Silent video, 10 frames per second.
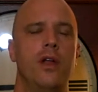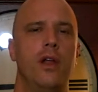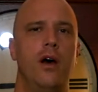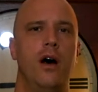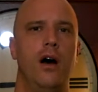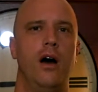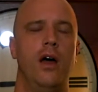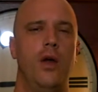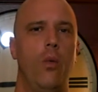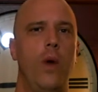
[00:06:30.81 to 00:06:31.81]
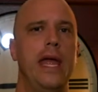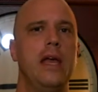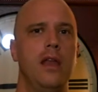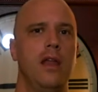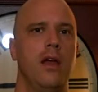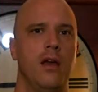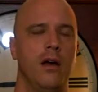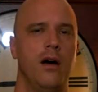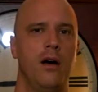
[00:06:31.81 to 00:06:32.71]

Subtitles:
an awakening.